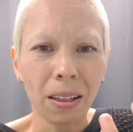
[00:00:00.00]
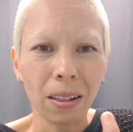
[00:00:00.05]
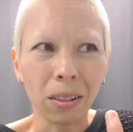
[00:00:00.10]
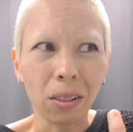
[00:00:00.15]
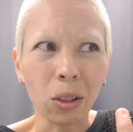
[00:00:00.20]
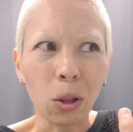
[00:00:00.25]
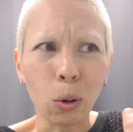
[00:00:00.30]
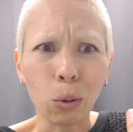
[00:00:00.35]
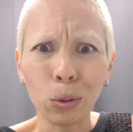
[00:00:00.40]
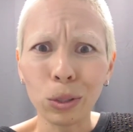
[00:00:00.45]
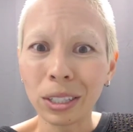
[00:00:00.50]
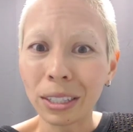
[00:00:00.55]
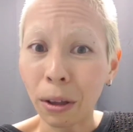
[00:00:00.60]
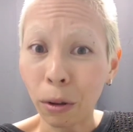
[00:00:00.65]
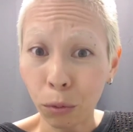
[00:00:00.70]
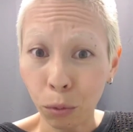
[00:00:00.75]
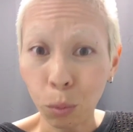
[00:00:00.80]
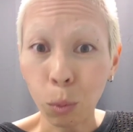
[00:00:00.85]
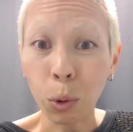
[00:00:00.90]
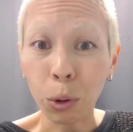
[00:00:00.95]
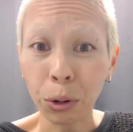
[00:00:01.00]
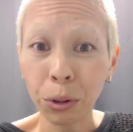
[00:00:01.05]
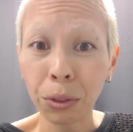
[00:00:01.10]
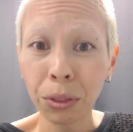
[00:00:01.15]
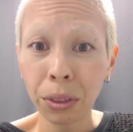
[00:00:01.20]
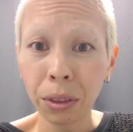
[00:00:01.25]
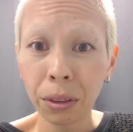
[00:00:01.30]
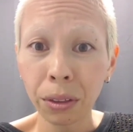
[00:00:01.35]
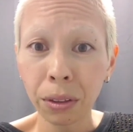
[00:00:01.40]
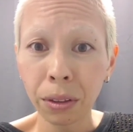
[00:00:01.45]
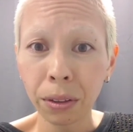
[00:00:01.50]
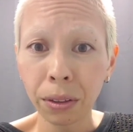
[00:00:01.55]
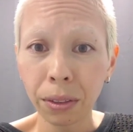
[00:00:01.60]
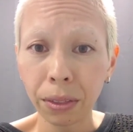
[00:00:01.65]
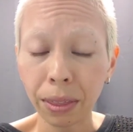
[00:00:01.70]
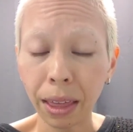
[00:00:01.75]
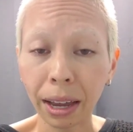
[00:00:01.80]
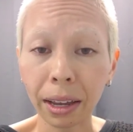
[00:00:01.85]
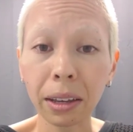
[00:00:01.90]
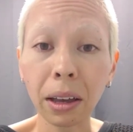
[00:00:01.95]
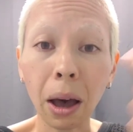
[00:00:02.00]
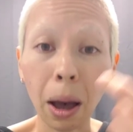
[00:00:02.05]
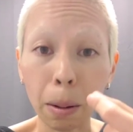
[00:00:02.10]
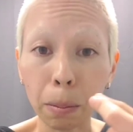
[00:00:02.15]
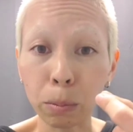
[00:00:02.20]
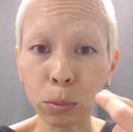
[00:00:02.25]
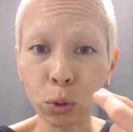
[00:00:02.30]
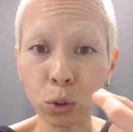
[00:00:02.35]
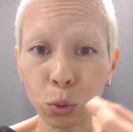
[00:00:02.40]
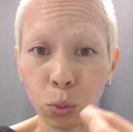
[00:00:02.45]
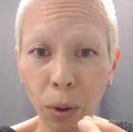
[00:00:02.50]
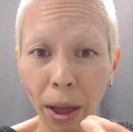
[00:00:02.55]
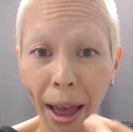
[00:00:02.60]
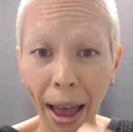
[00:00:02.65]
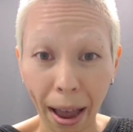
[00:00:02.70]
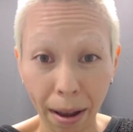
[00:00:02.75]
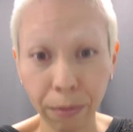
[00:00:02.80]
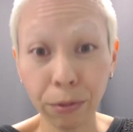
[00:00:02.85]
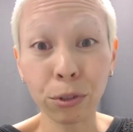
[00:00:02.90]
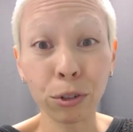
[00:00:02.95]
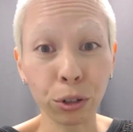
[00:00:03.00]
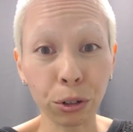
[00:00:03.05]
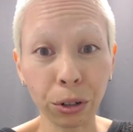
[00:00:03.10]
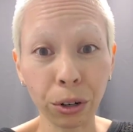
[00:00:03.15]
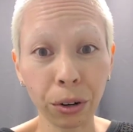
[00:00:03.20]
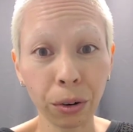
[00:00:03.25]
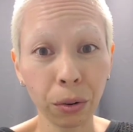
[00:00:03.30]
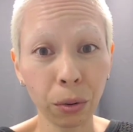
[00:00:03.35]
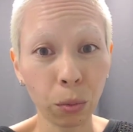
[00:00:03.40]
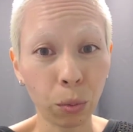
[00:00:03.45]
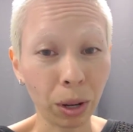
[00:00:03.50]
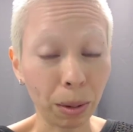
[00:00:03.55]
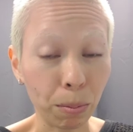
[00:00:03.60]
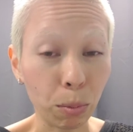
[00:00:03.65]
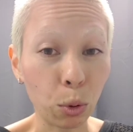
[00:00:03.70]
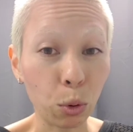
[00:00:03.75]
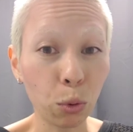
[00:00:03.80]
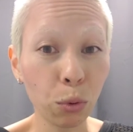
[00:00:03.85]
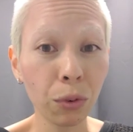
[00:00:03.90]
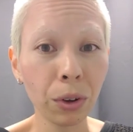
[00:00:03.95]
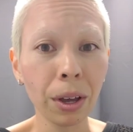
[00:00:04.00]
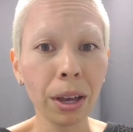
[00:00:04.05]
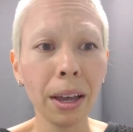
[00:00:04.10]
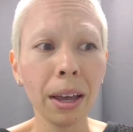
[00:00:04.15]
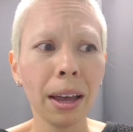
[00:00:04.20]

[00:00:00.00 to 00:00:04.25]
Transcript: low self-worth that comes after we move.